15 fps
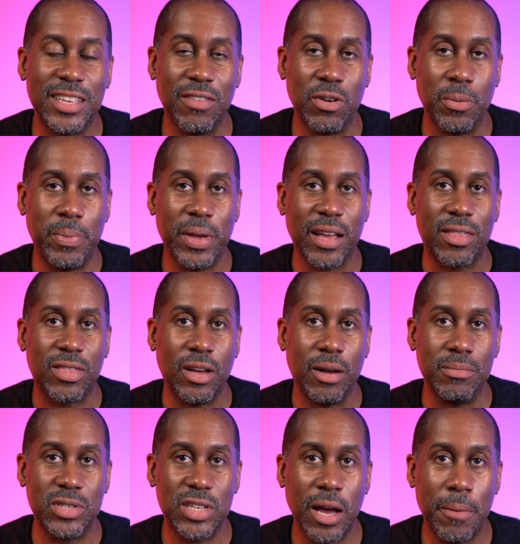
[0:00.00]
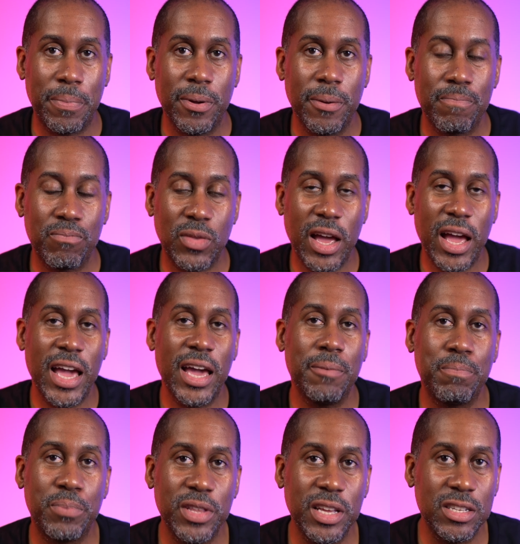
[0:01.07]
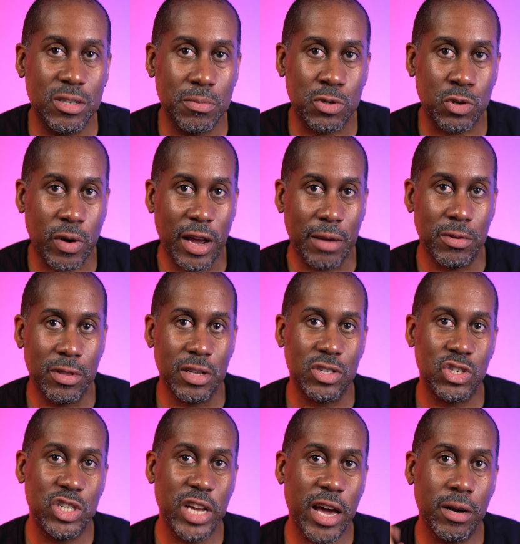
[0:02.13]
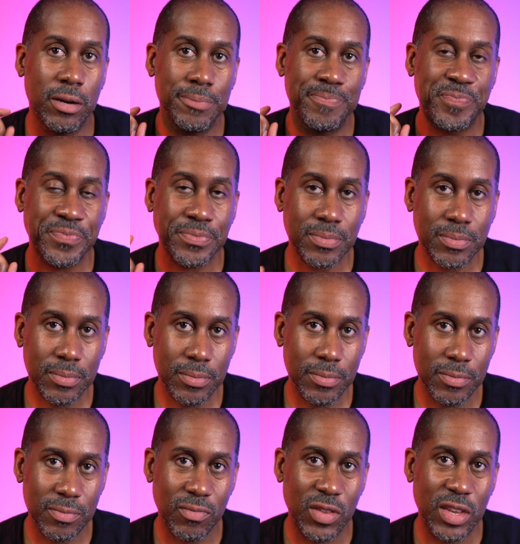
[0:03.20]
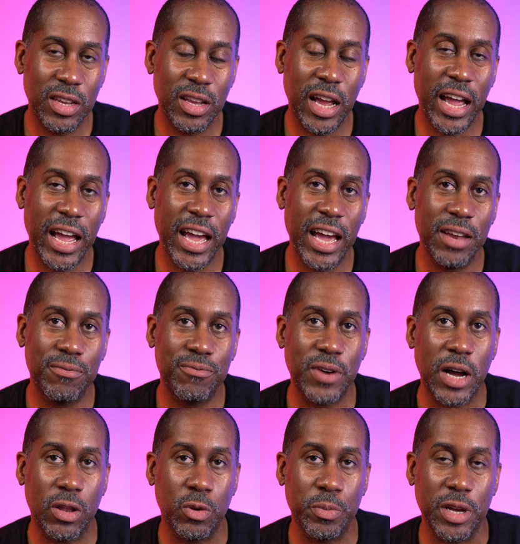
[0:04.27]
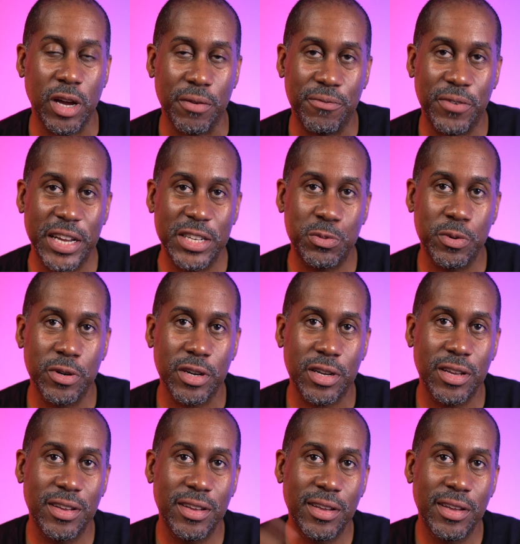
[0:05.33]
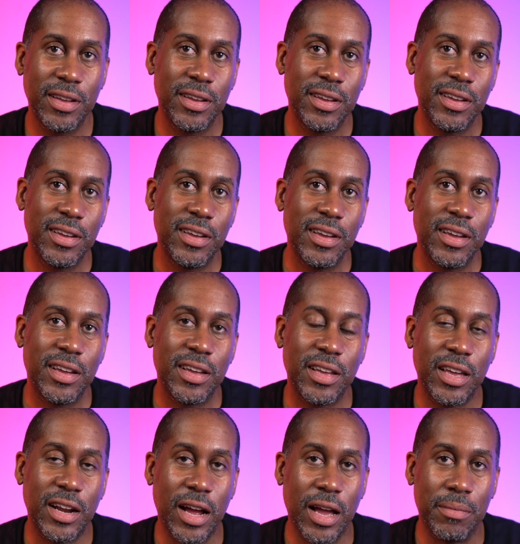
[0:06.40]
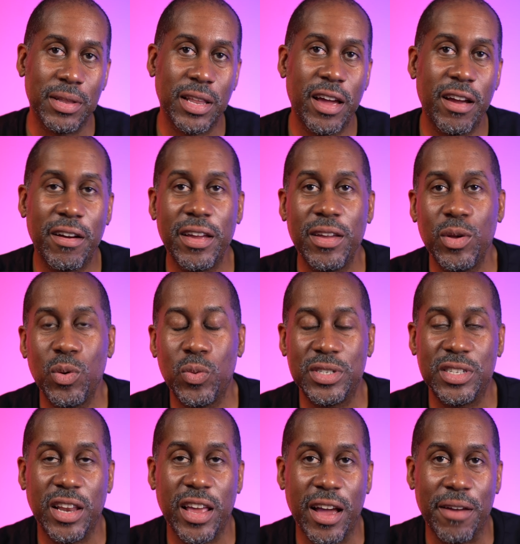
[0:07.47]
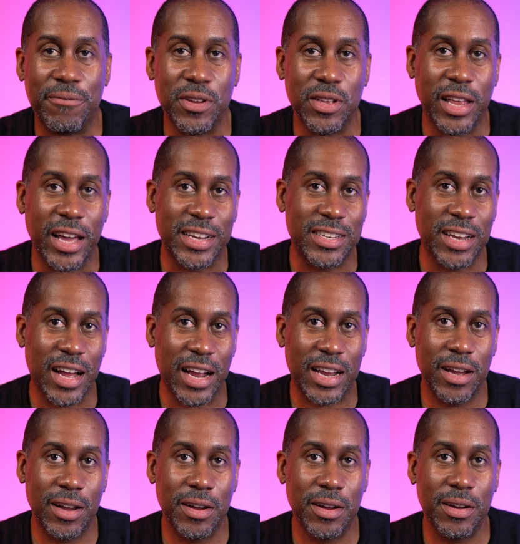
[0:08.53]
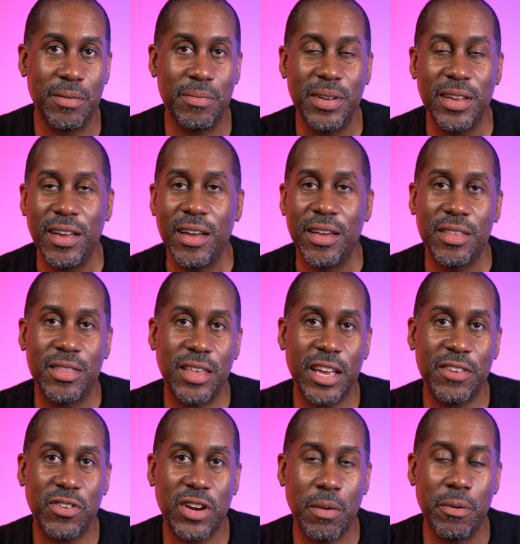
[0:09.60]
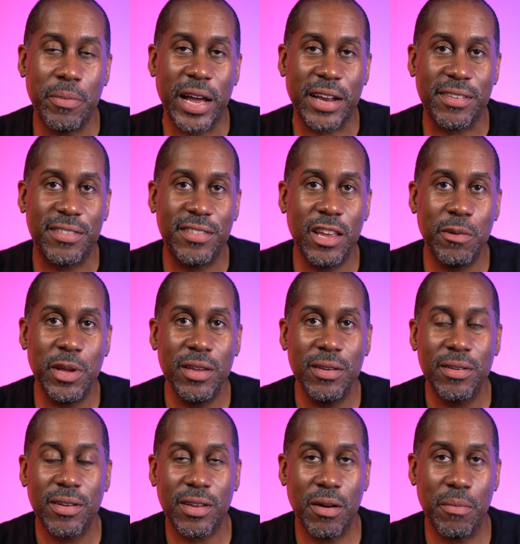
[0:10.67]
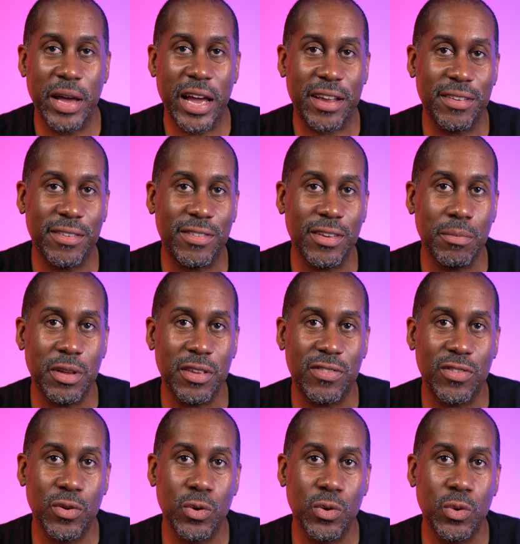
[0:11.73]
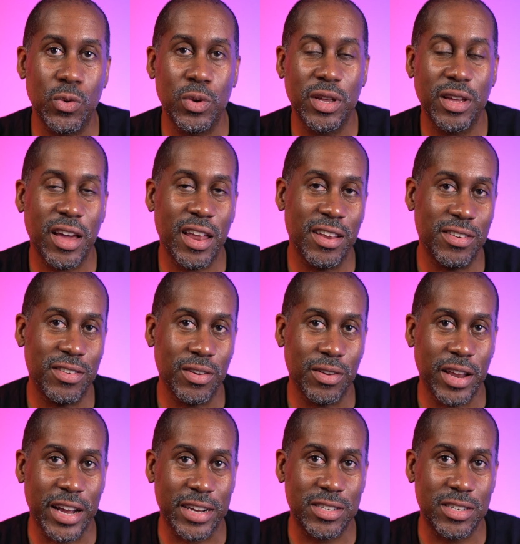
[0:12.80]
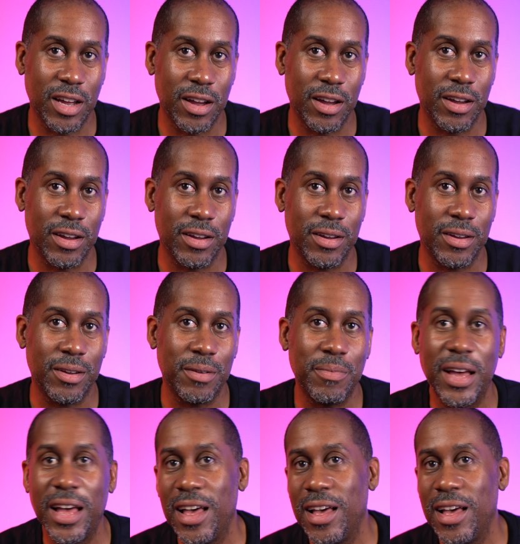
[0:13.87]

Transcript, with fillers: give it a big thumbs up, and please subscribe to this channel and follow me on Facebook. And I am Larry with today I feel like dot com. Thanks for coming back to see me. Come back and see me soon. And until next time,